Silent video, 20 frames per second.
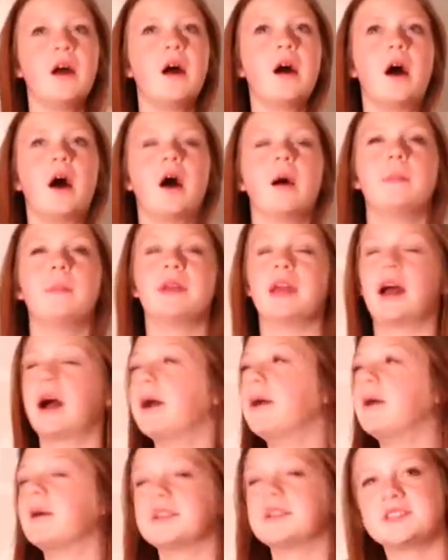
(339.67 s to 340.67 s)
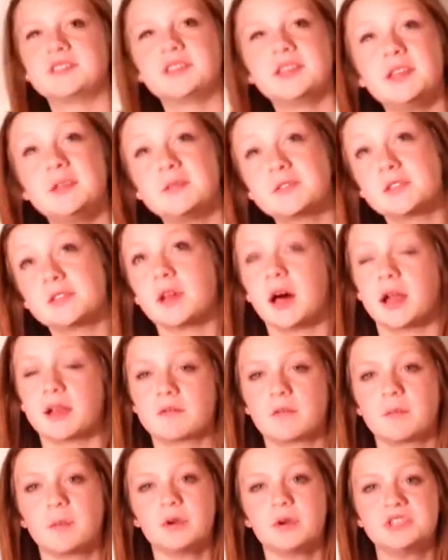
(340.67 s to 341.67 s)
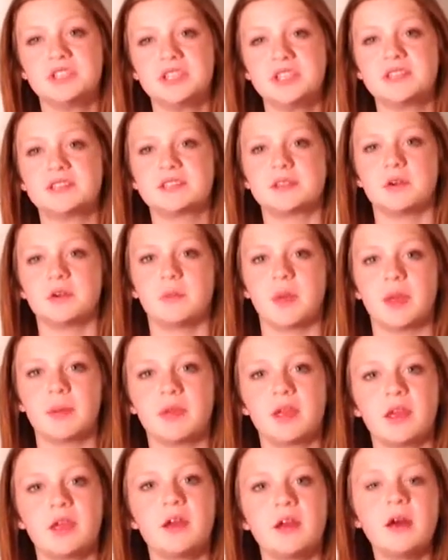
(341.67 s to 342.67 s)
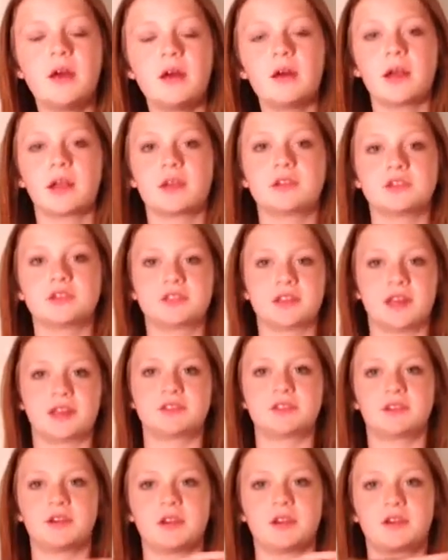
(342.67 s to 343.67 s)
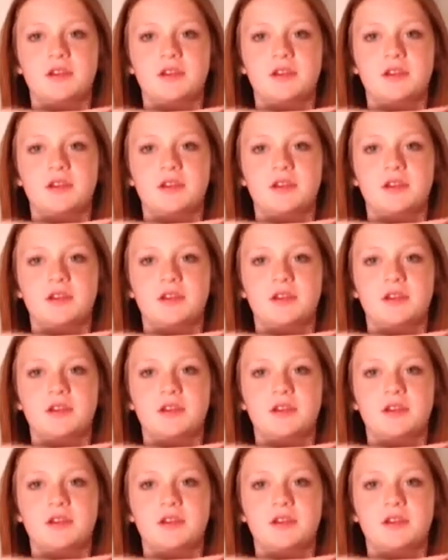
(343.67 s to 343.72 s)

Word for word: Um, but yeah, I honestly use a lot of emojis, so maybe I could just enter a